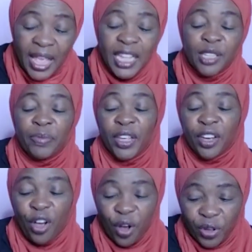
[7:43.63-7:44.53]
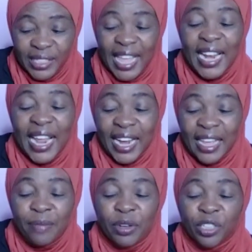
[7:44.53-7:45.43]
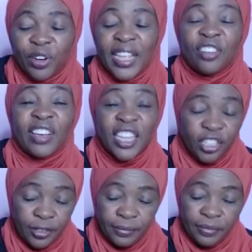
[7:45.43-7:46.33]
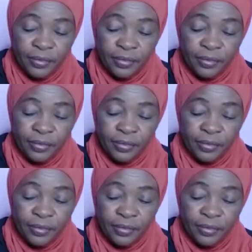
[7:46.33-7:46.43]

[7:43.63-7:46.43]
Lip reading: is because they lack emotional education.